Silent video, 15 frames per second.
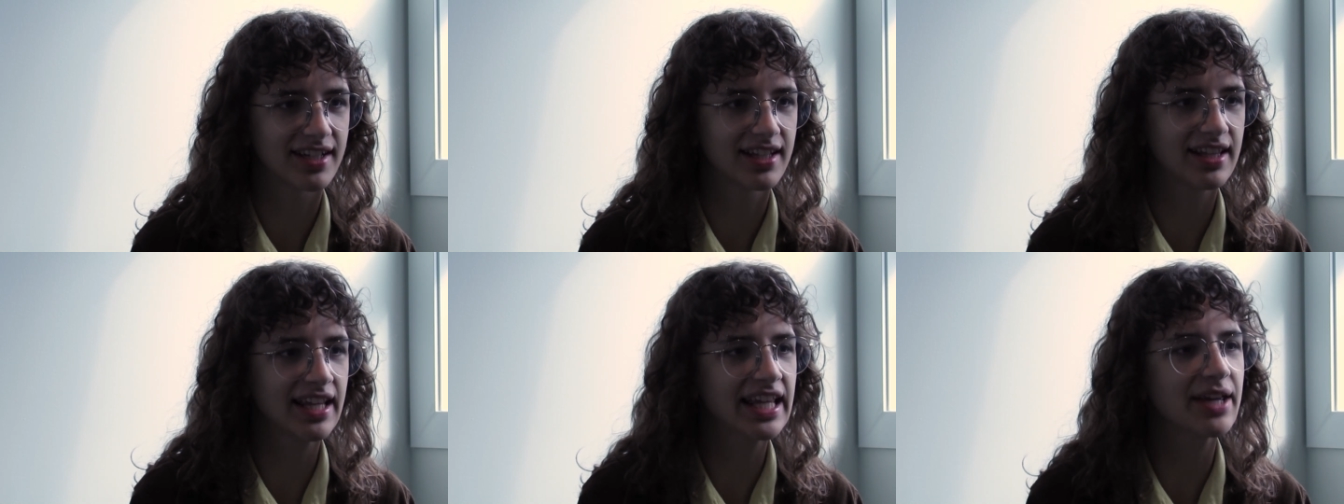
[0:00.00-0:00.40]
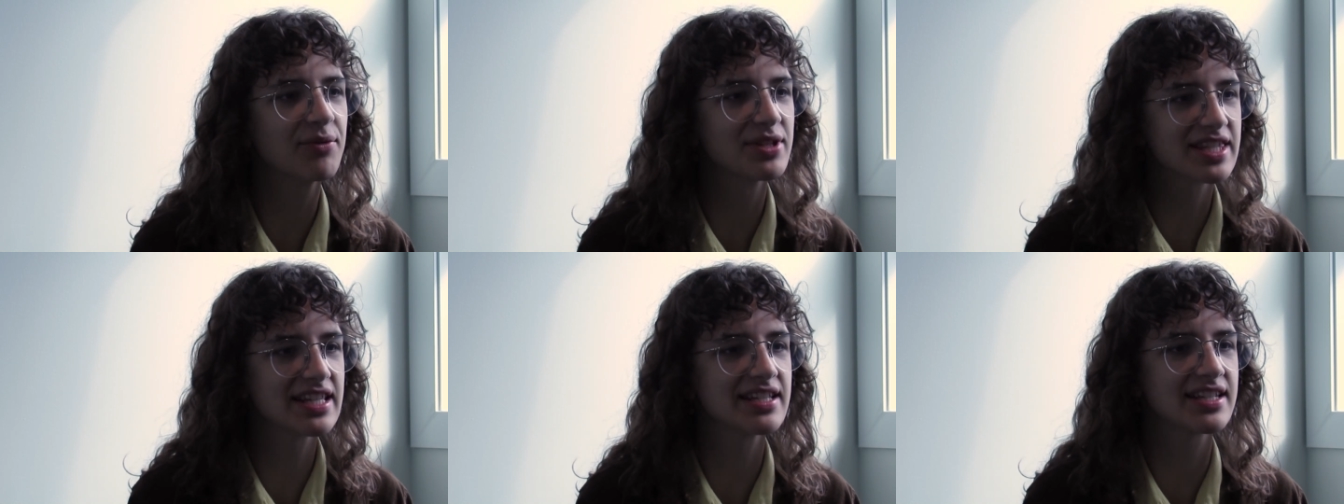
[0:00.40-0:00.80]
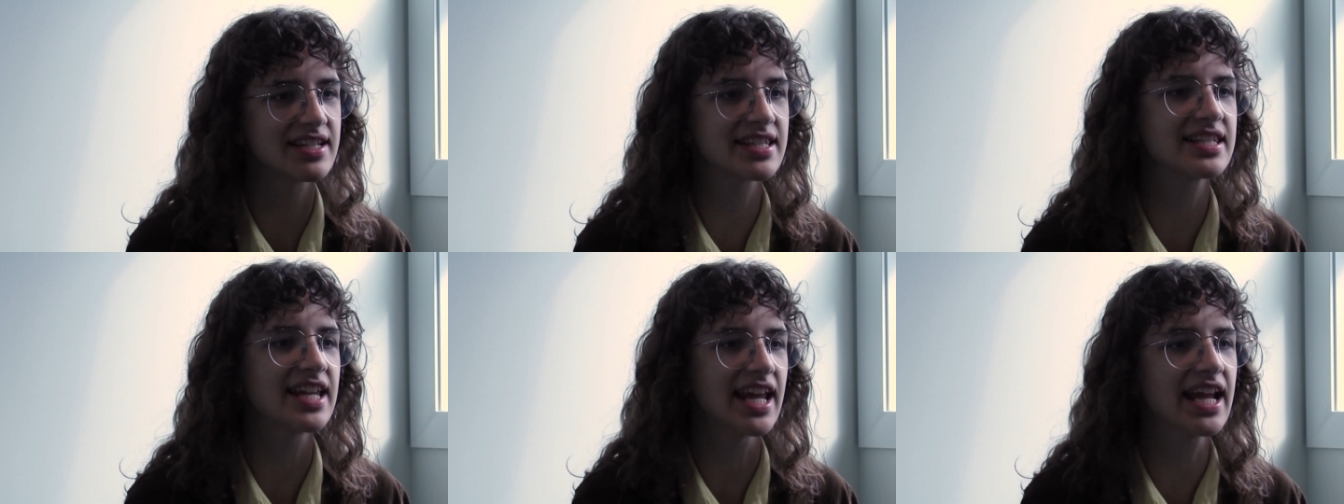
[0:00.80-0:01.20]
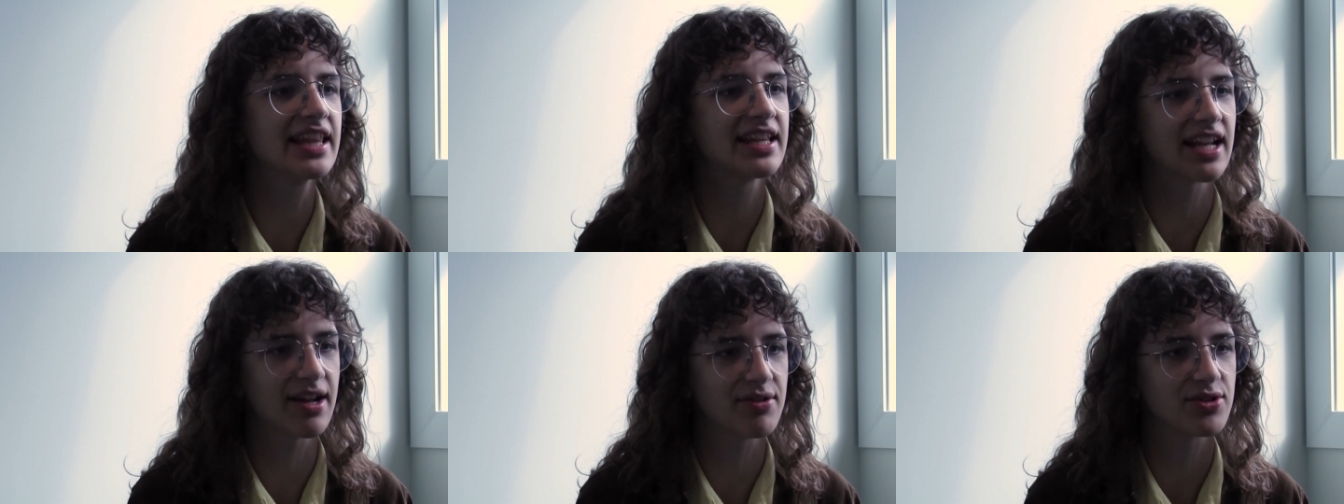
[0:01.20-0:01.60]
like it was the disdain
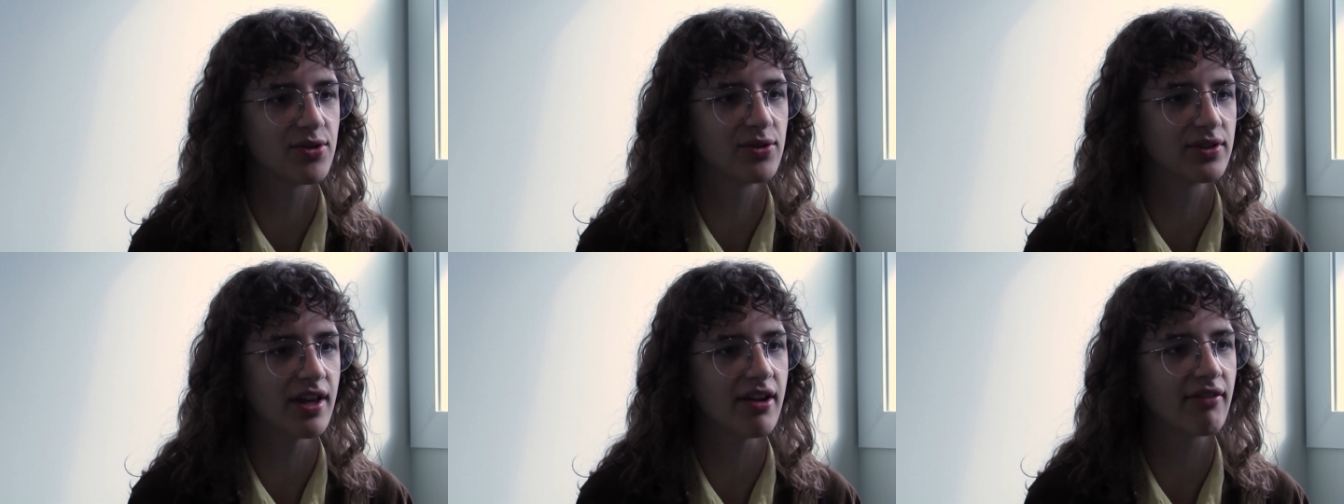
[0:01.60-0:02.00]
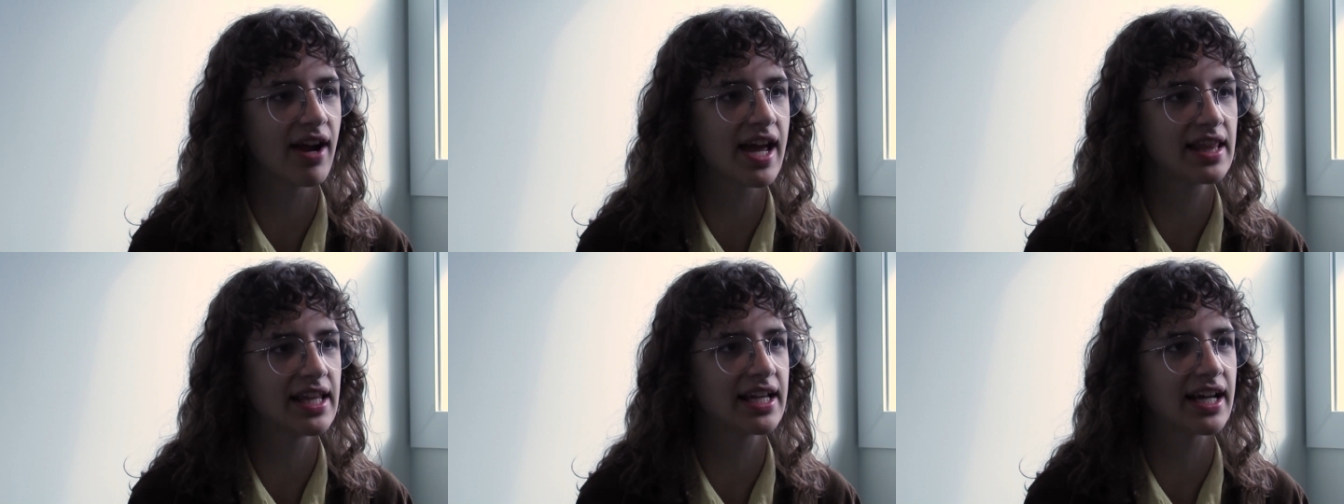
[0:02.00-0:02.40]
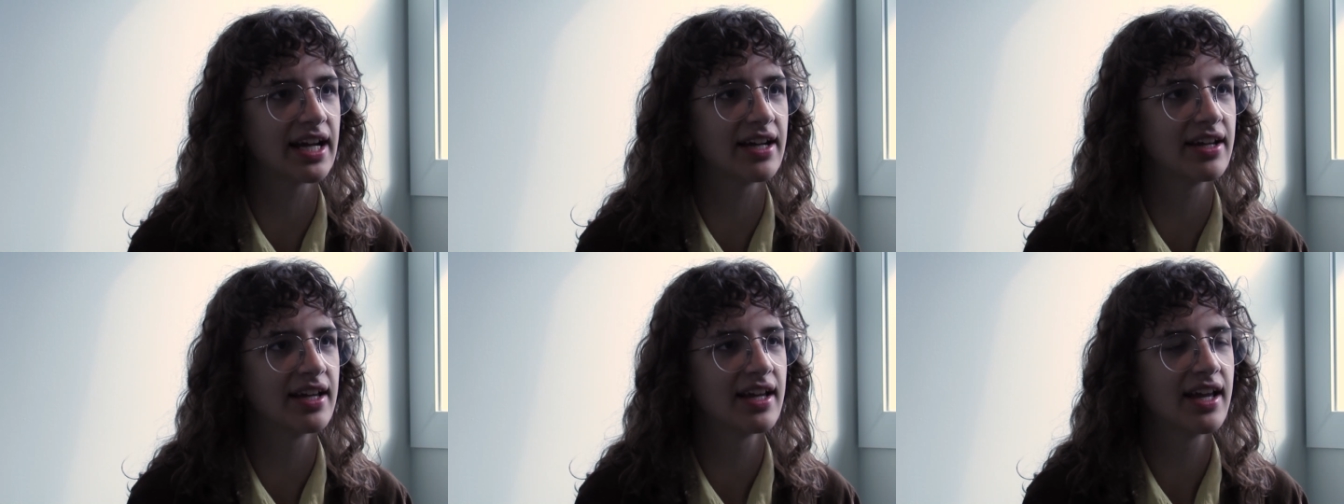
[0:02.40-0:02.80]
that I was holding, right? Like I